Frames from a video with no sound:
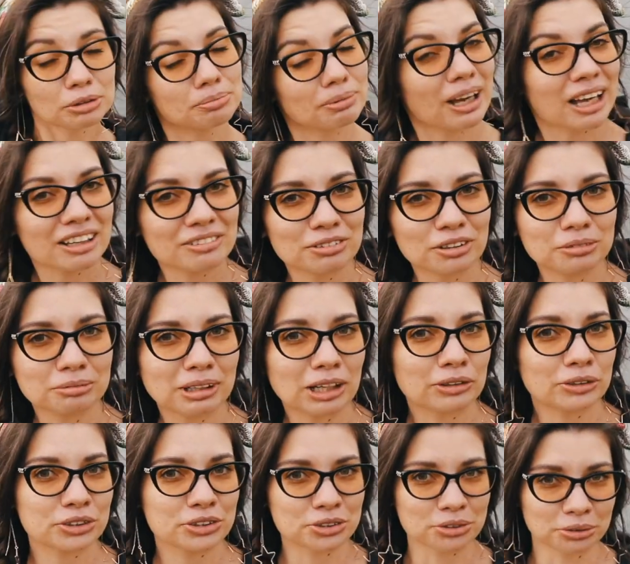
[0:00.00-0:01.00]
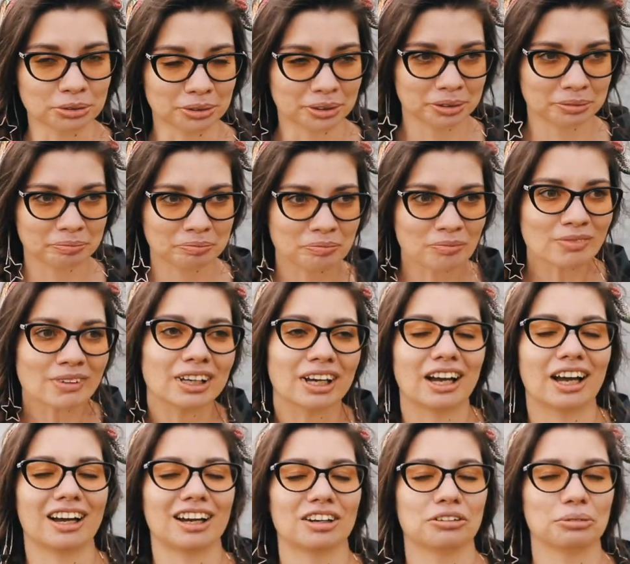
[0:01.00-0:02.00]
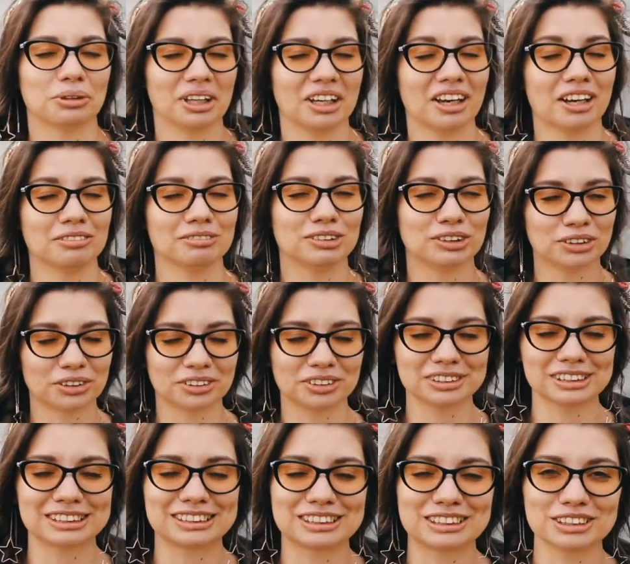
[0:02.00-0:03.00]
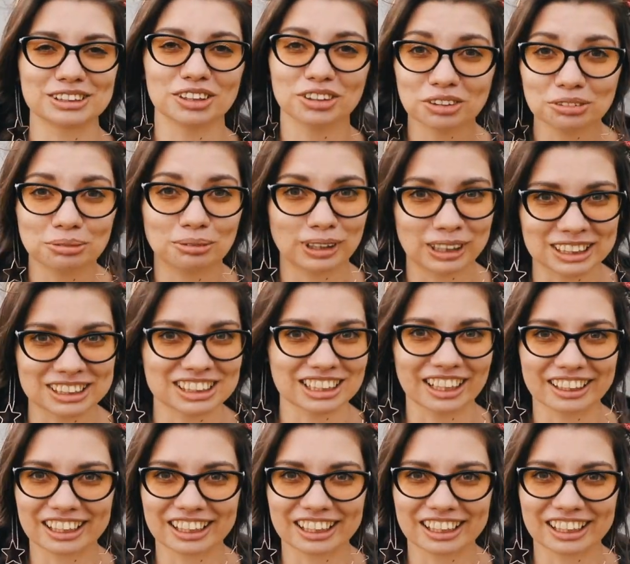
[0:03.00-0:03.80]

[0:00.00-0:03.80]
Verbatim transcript: back from our tour and we have learned so much.